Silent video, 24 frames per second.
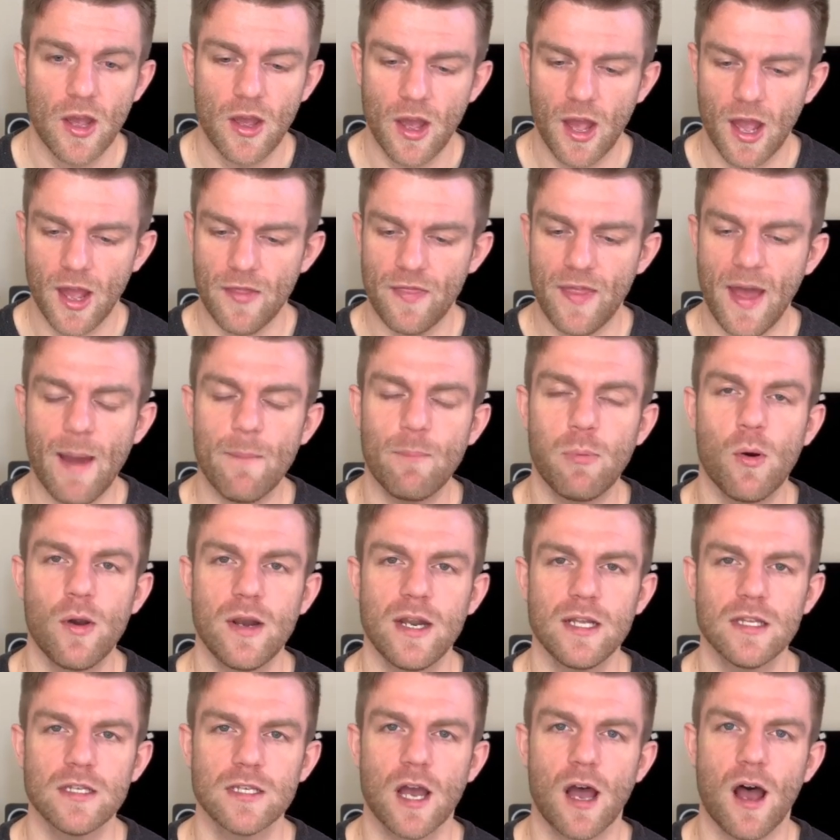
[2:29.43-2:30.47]
At that point
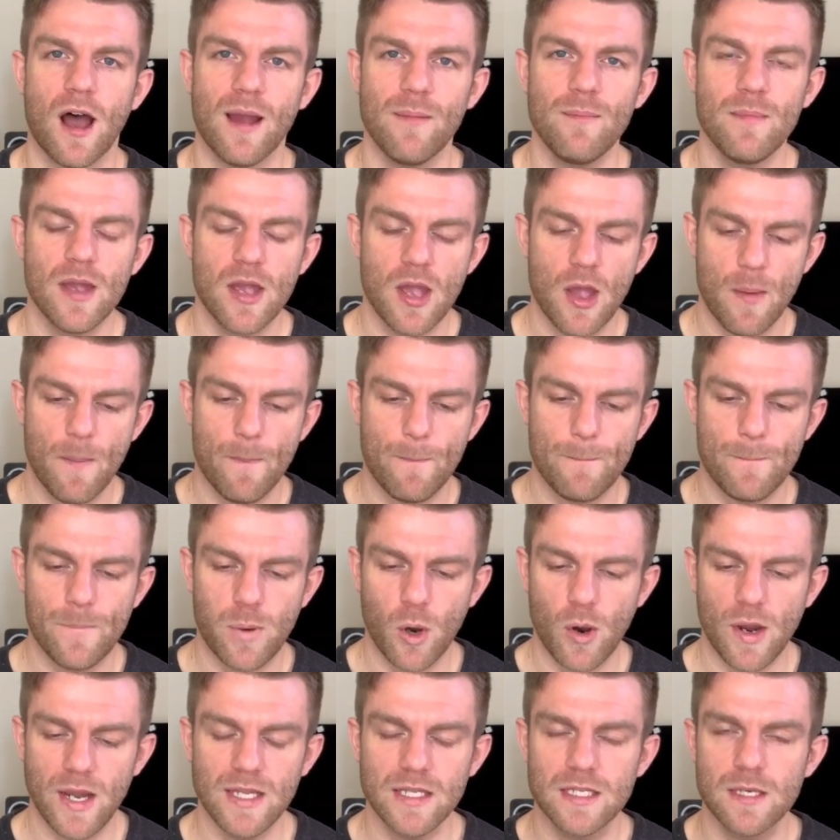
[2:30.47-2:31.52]
in time,
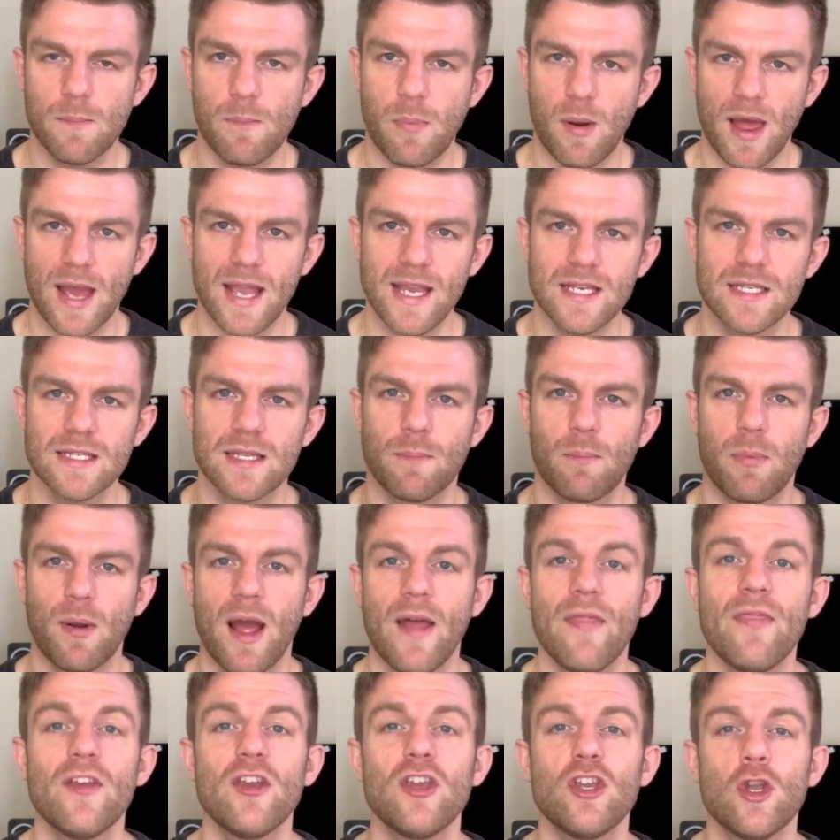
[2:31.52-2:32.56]
put into place the
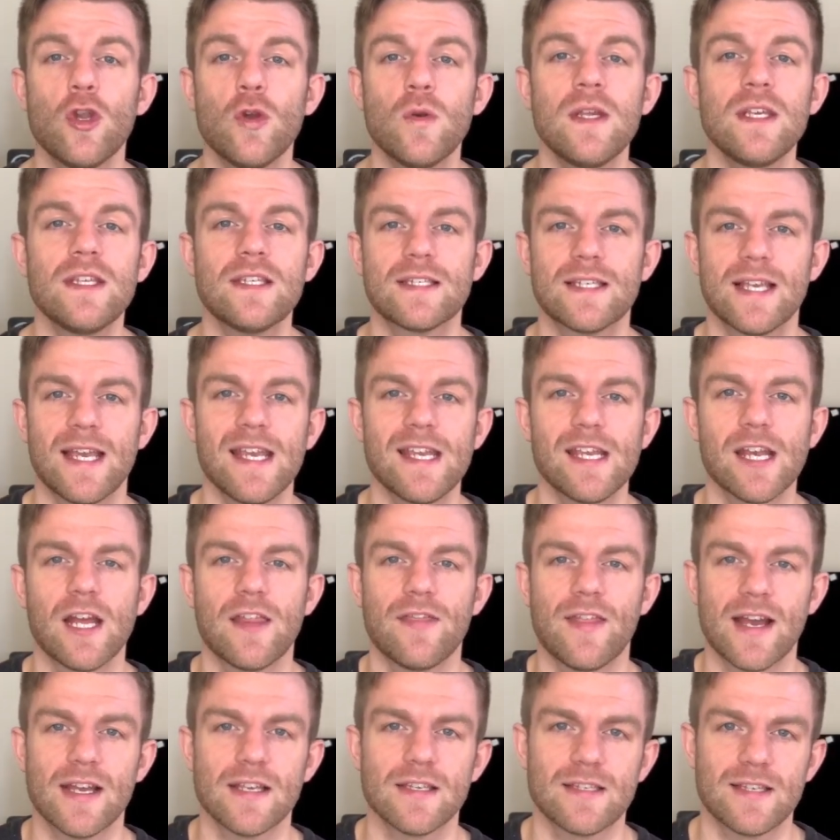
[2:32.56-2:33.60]
plan that you need to take
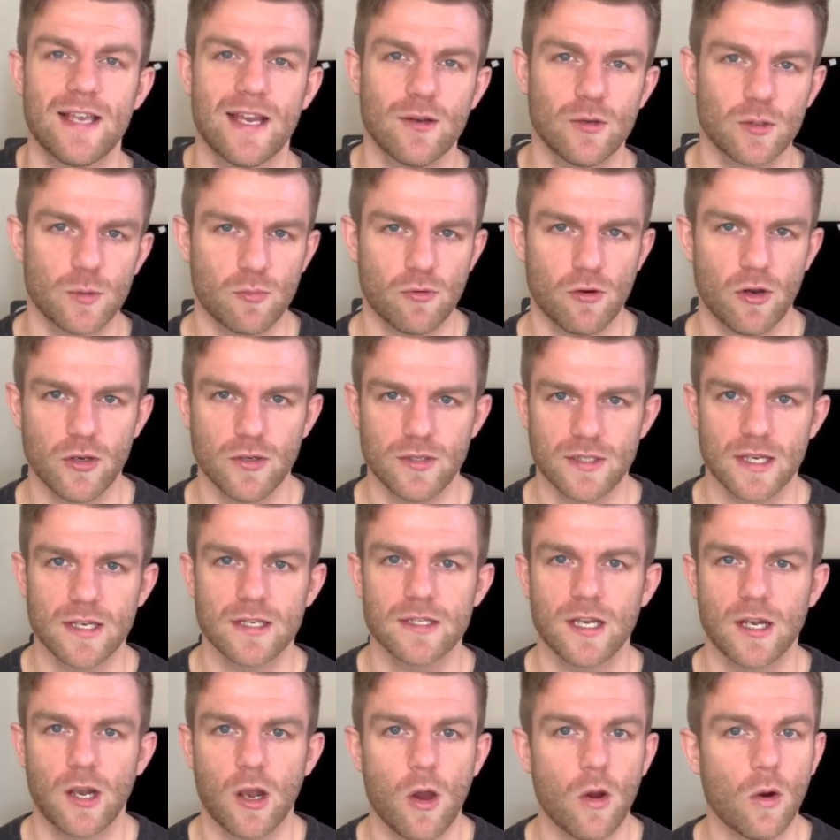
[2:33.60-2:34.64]
that sales
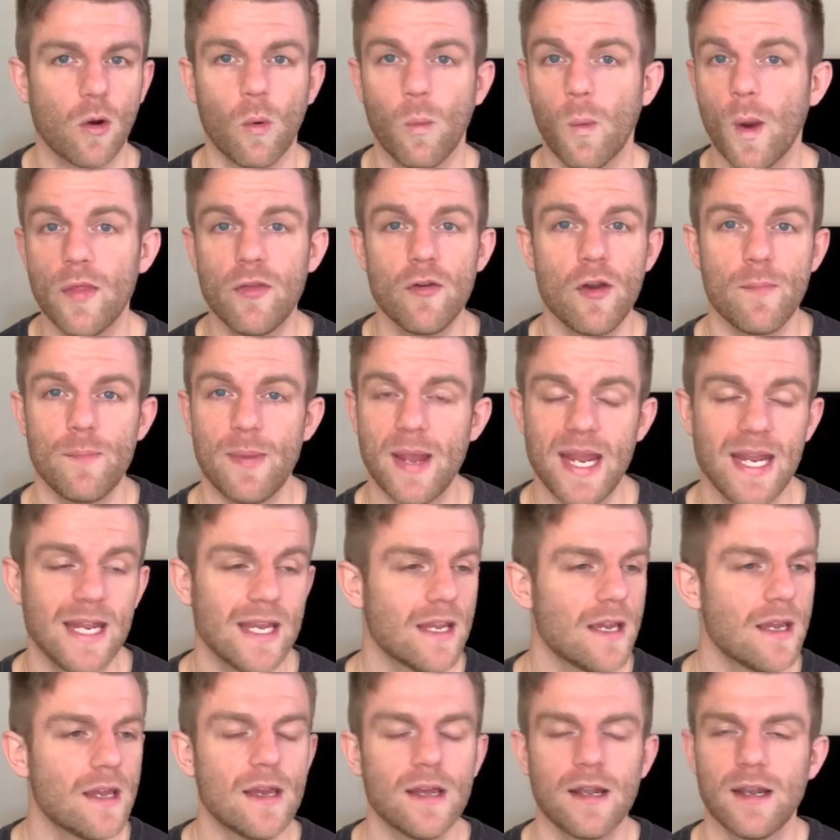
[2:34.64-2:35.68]
process along. Whether it
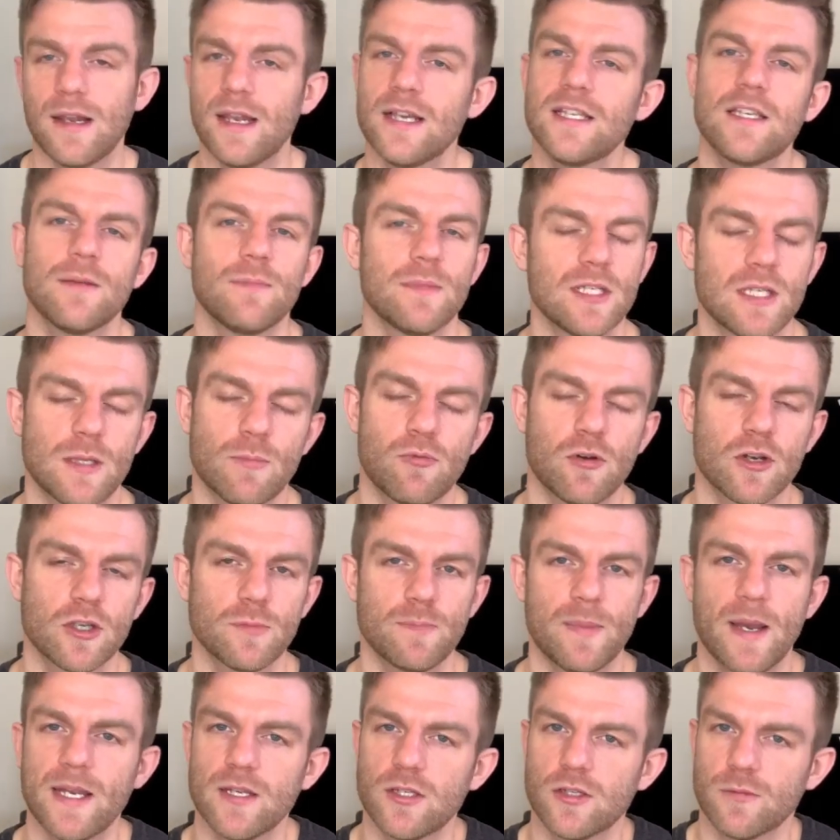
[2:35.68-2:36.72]
be, listen, Mr.
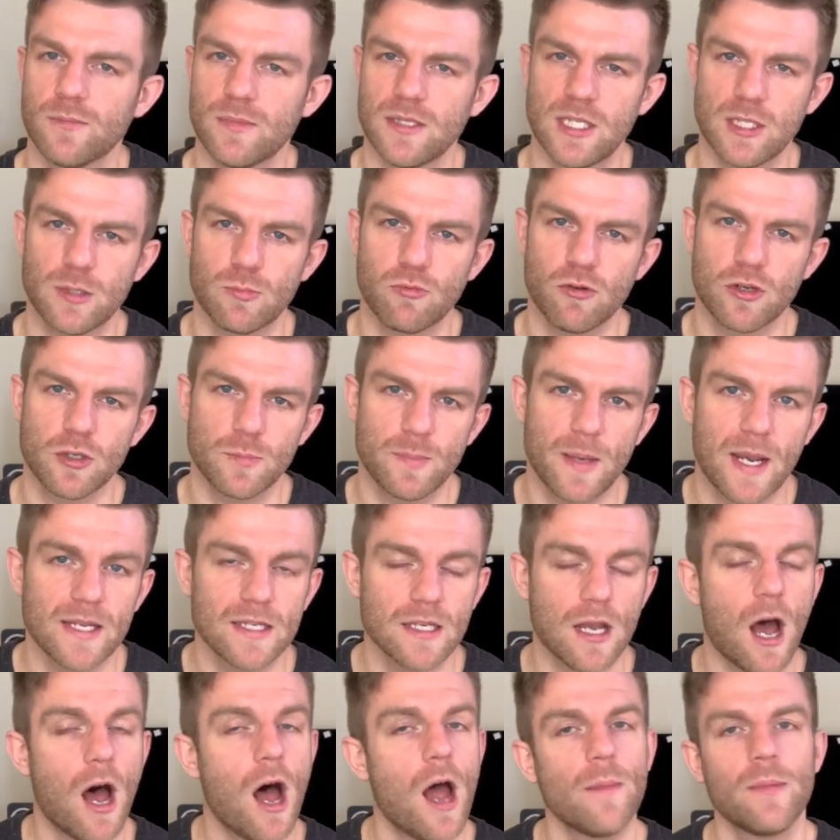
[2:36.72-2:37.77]
Prospect or Mrs. Prospect,
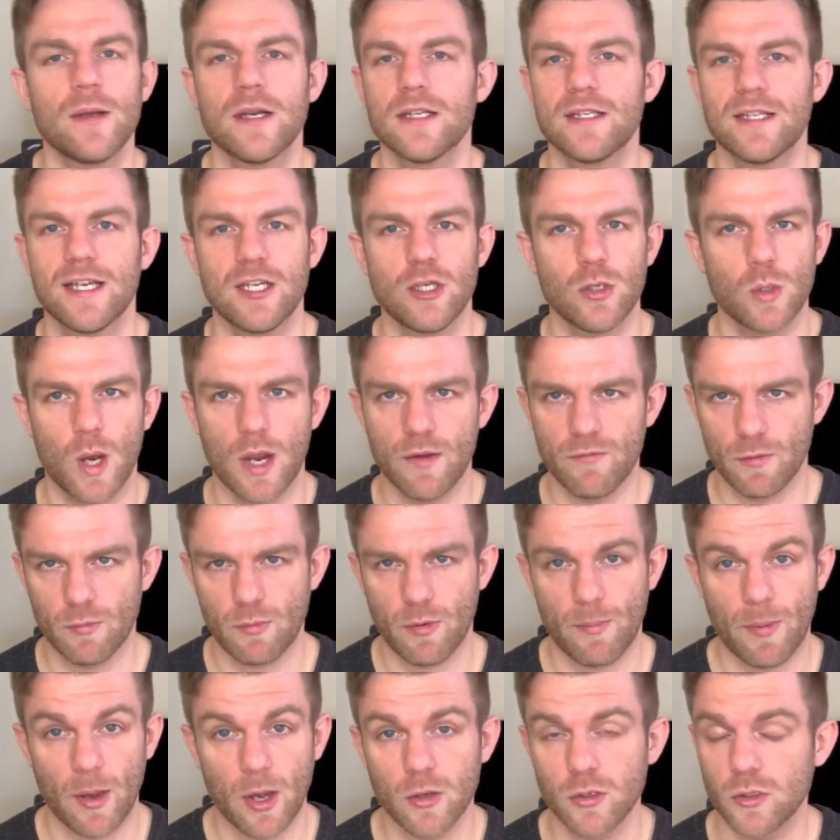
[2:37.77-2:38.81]
I'm going to send you over a
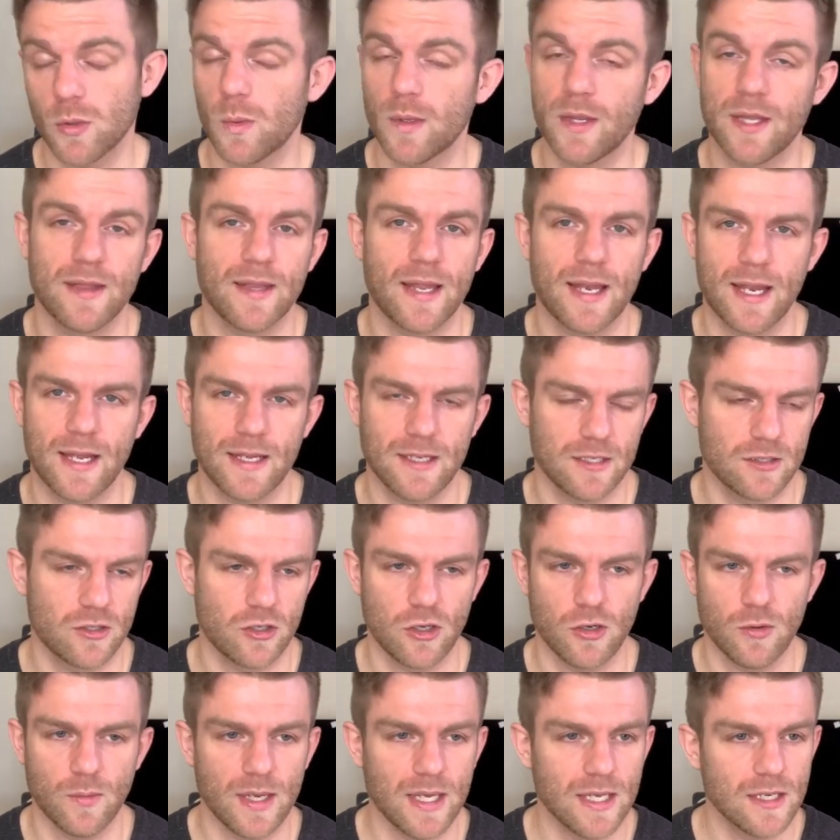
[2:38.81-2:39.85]
proposal within the next
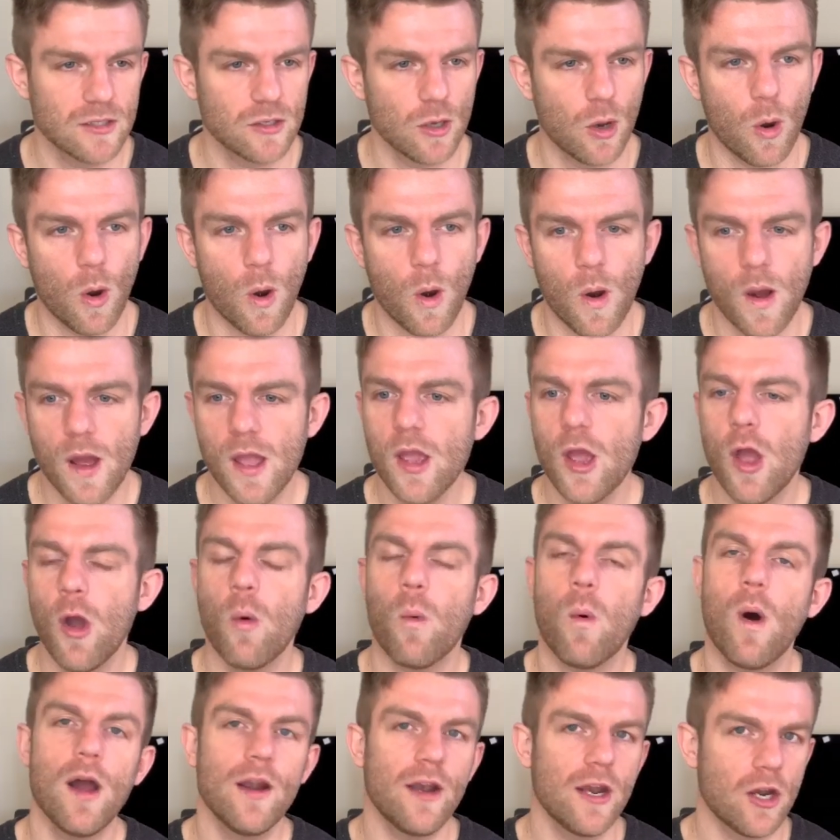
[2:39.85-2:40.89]
2 weeks. Or
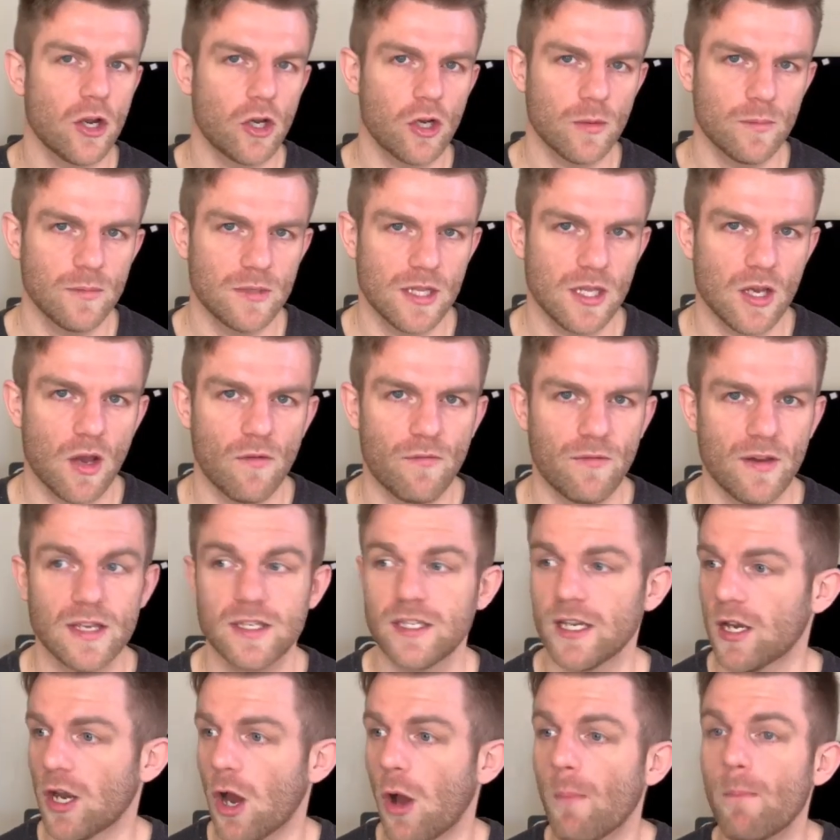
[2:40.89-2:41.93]
why don't I come to the office
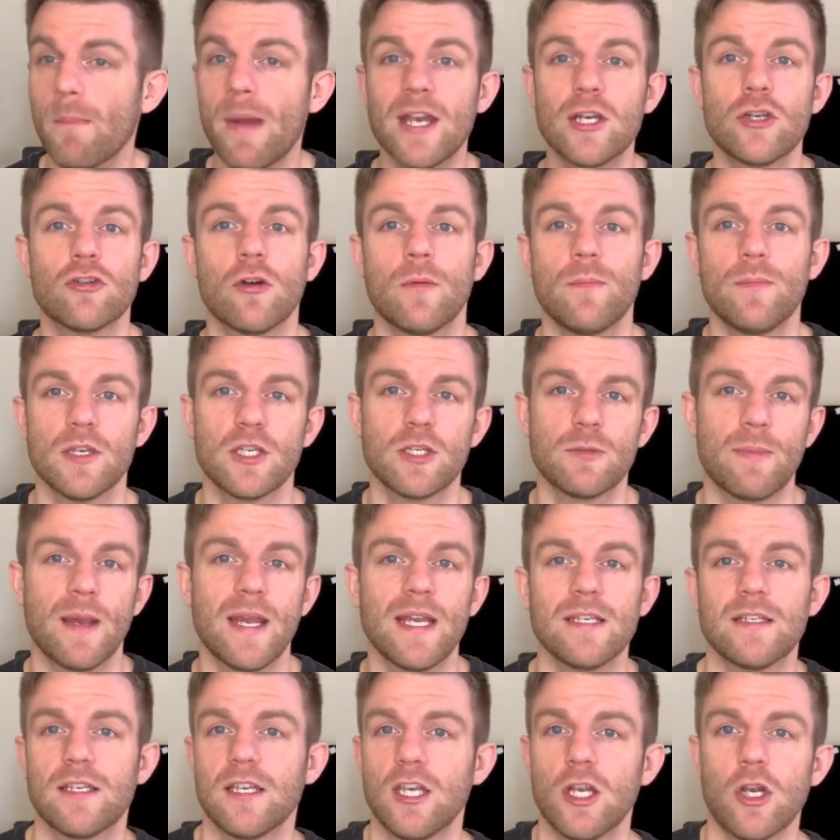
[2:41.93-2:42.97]
and I'll measure up the
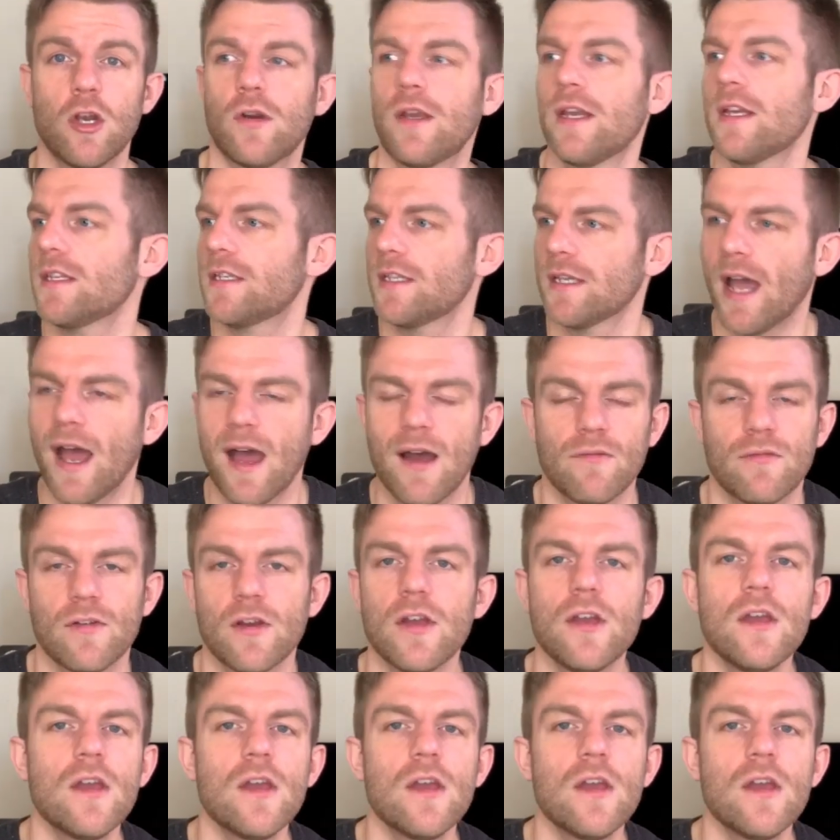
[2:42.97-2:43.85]
space that you're looking to have